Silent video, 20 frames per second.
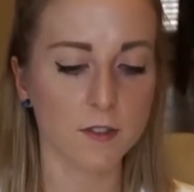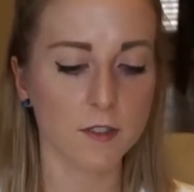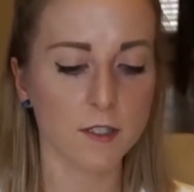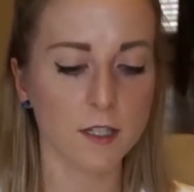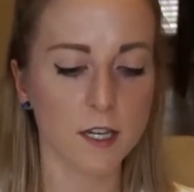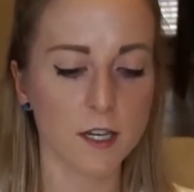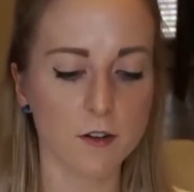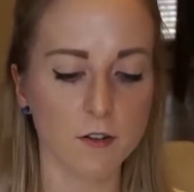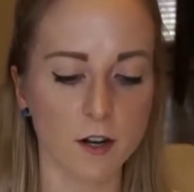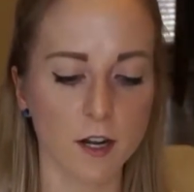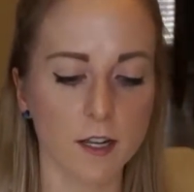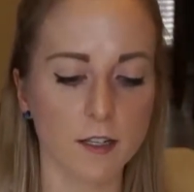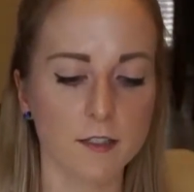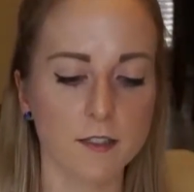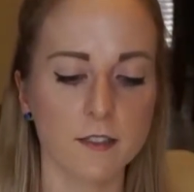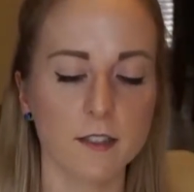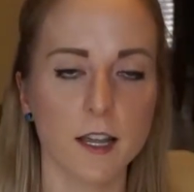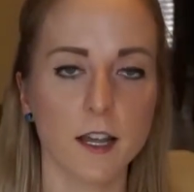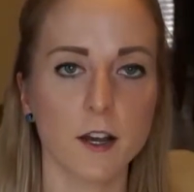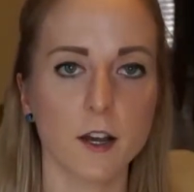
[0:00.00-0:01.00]

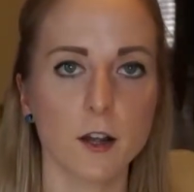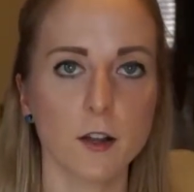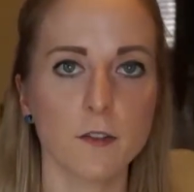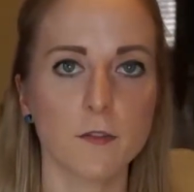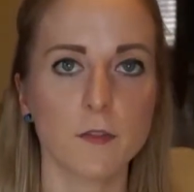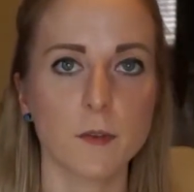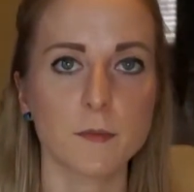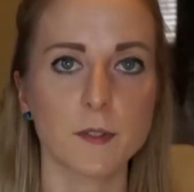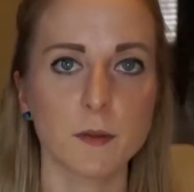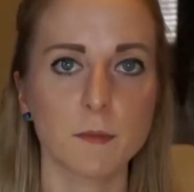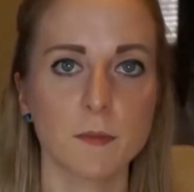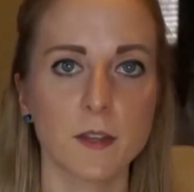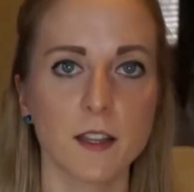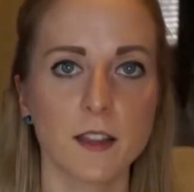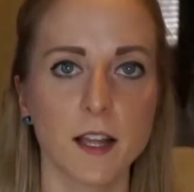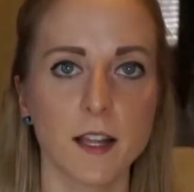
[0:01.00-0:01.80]
degress down from something